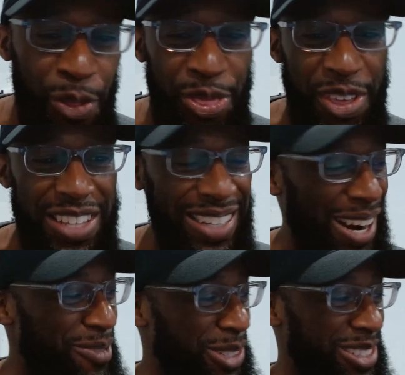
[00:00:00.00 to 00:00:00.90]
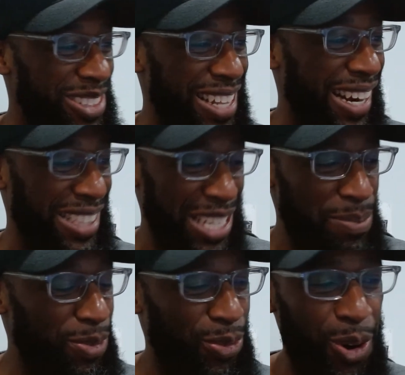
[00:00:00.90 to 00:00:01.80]
thing that I did
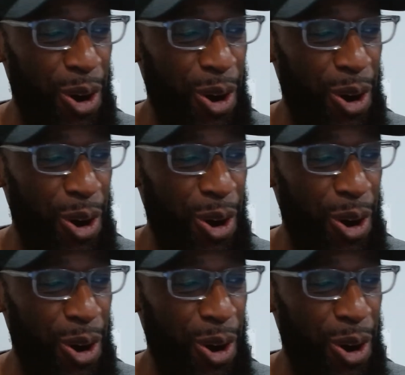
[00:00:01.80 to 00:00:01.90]
before,